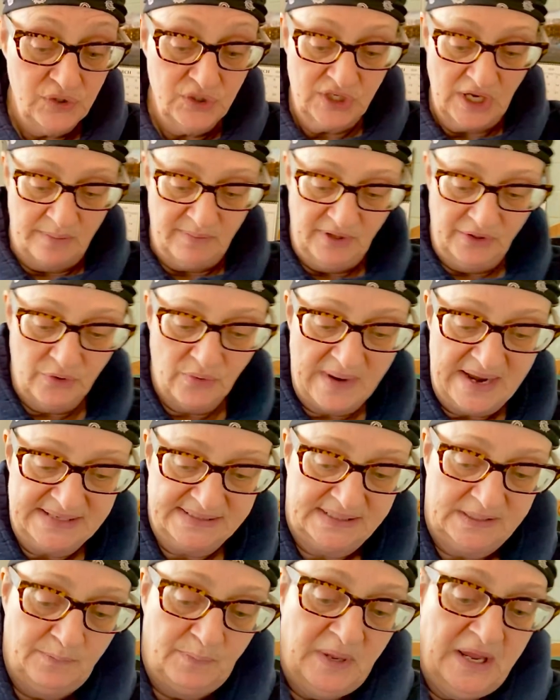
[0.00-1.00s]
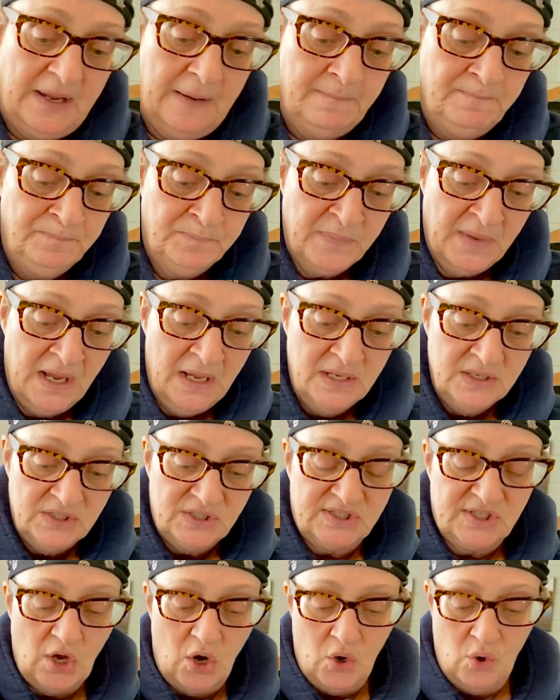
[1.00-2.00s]
double the recipe.
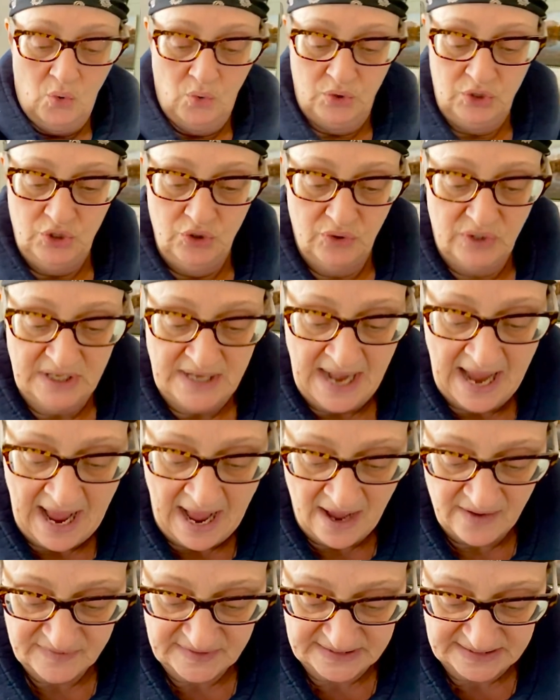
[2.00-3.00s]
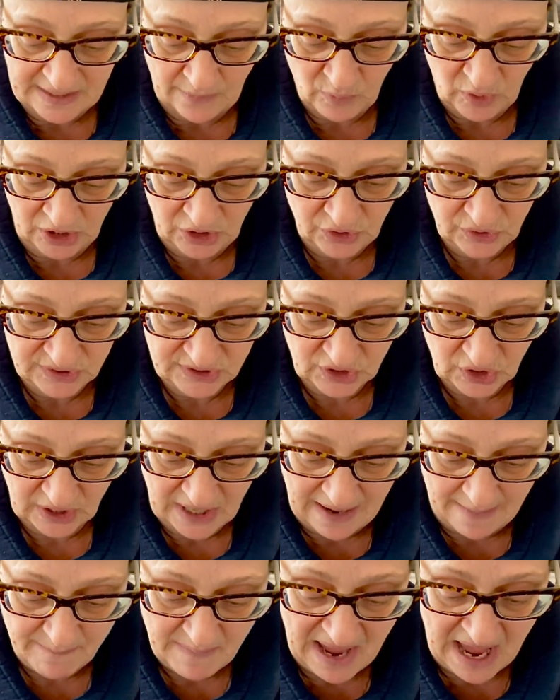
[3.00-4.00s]
So you can have someone who's good
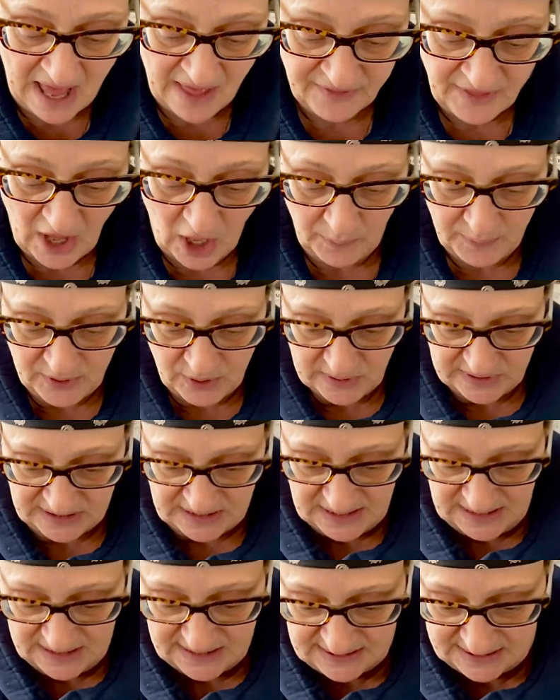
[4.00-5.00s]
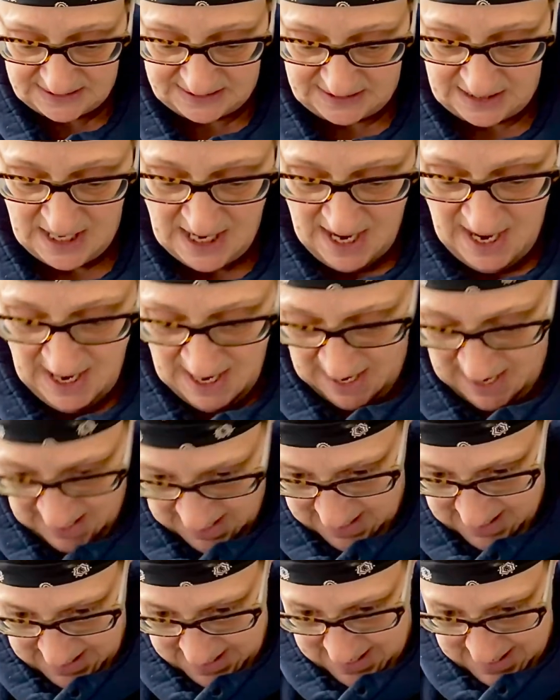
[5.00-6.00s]
at math help you with this,
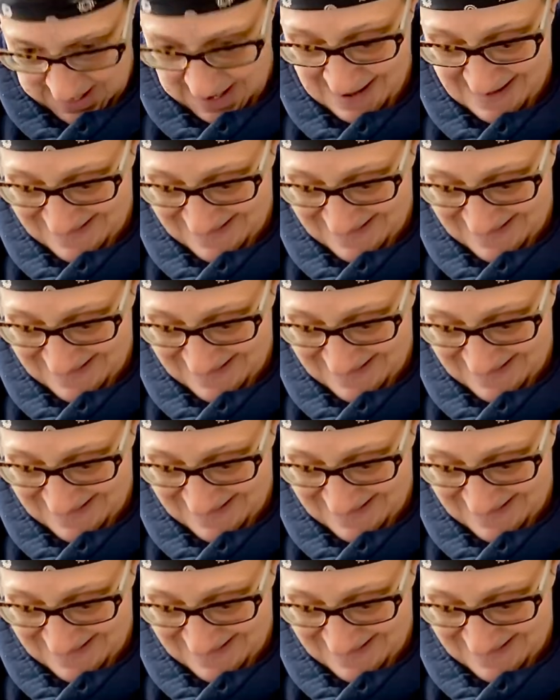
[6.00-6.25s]
Uh,